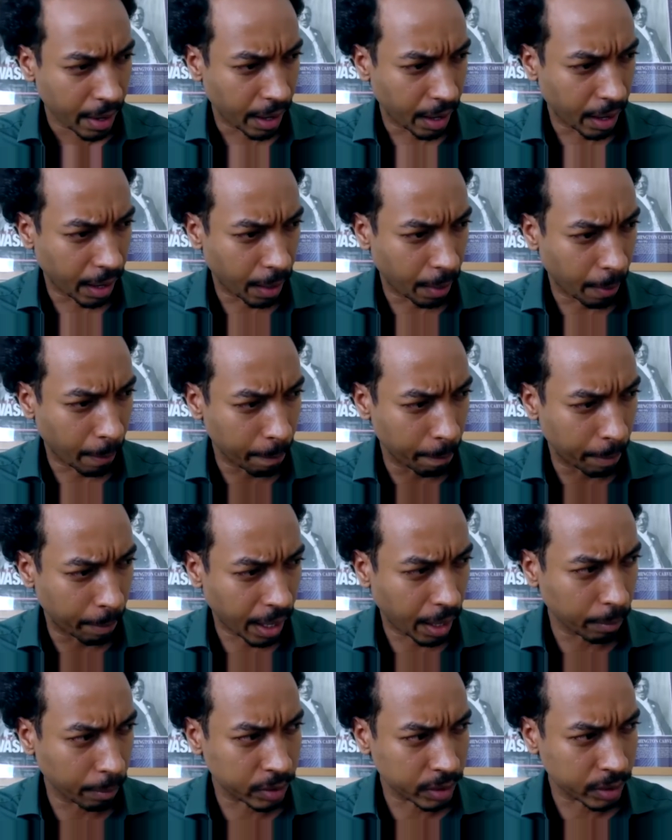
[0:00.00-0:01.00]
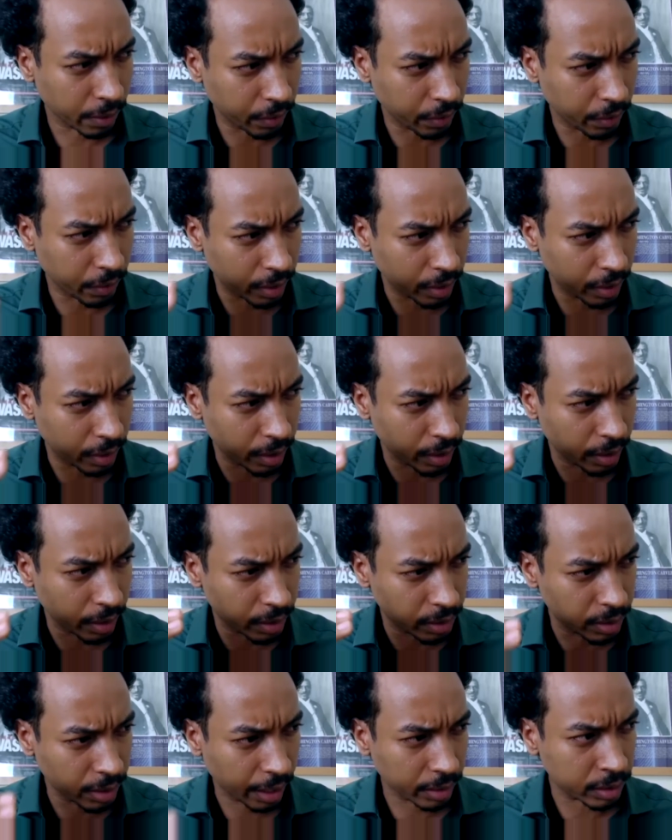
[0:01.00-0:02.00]
Bob saying that he's
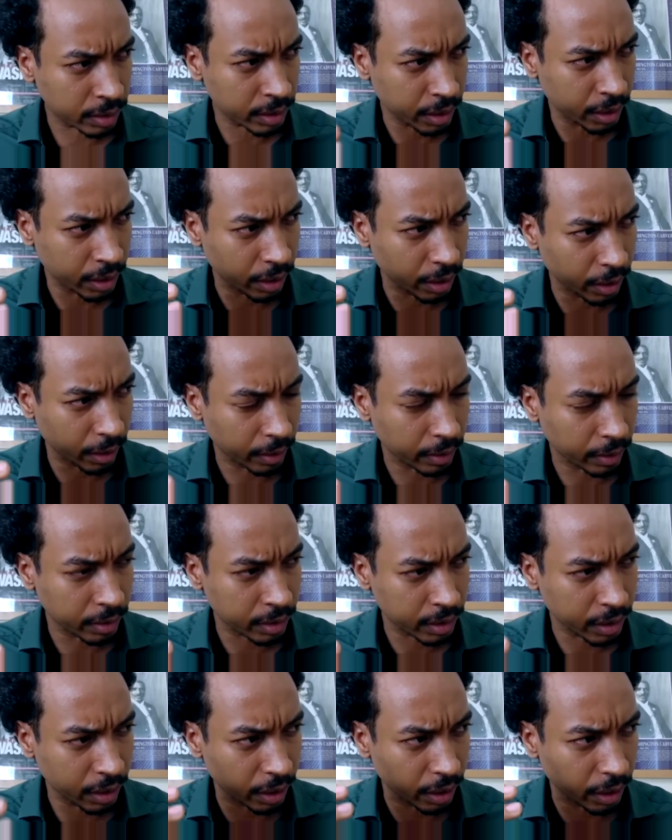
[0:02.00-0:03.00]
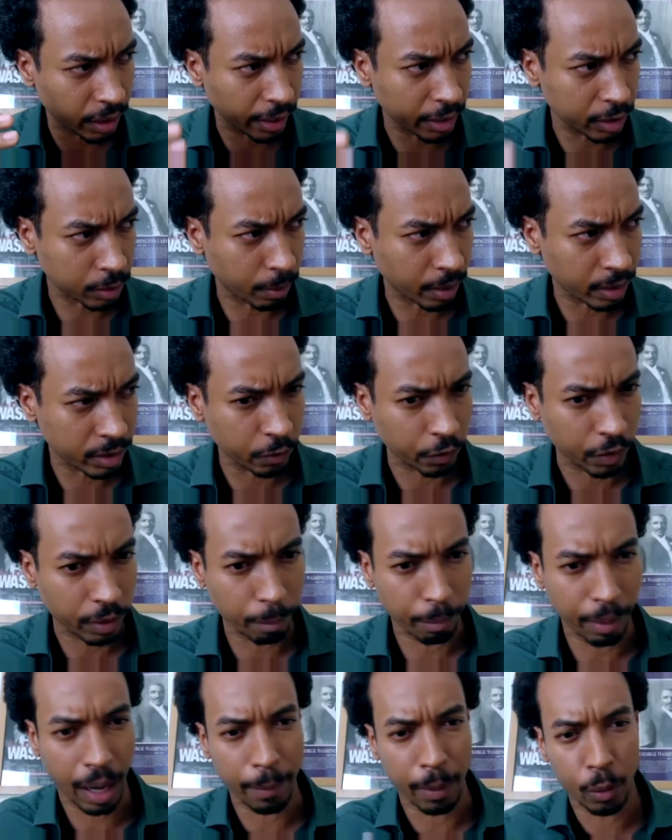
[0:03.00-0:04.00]
not seeing as much of
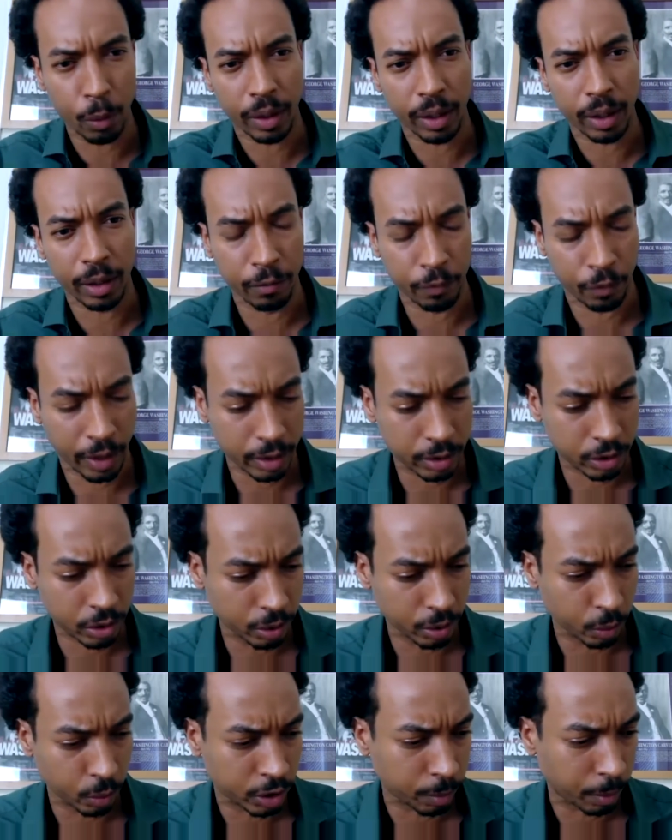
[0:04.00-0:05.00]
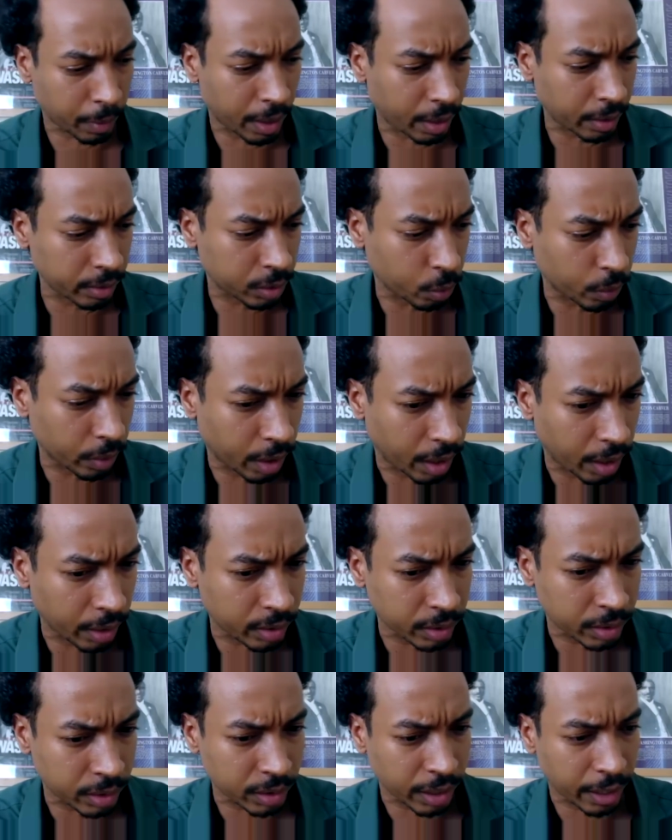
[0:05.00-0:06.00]
it. Bob, I wanna invite you to respond to what
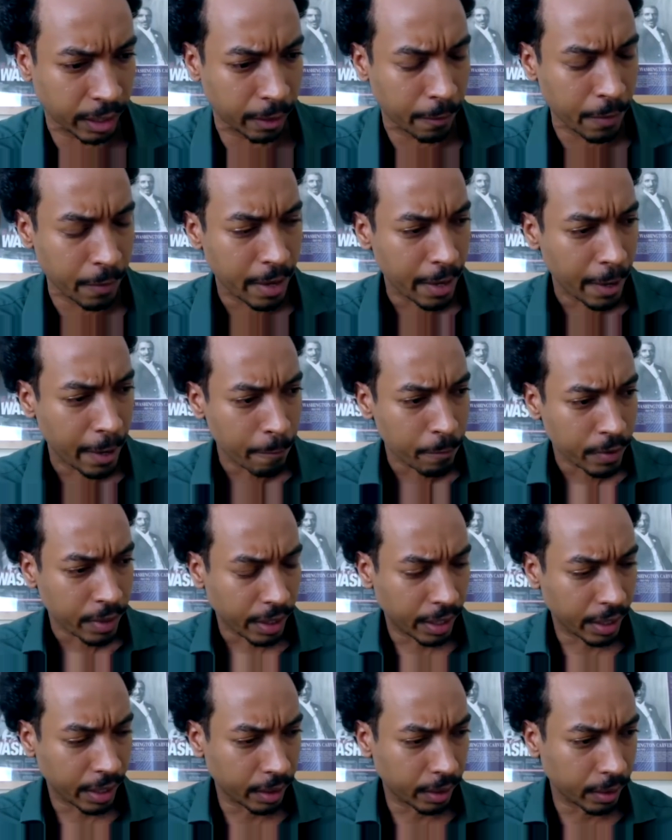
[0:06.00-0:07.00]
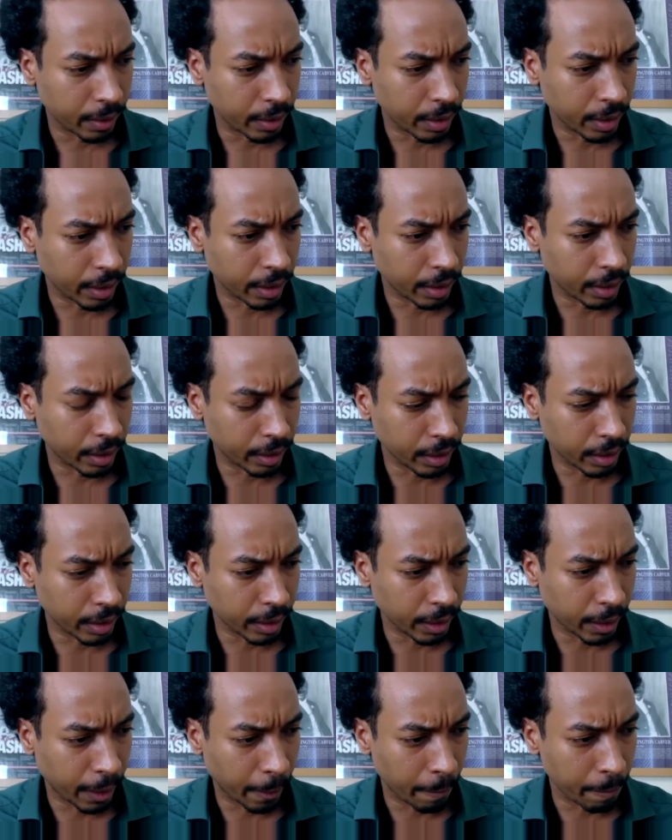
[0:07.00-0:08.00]
Hawk has said in
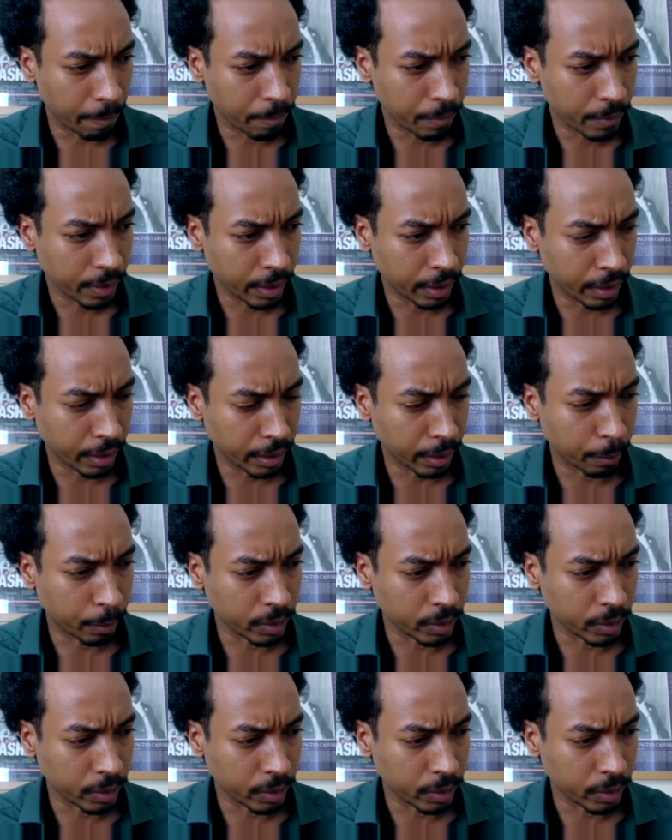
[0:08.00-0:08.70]
any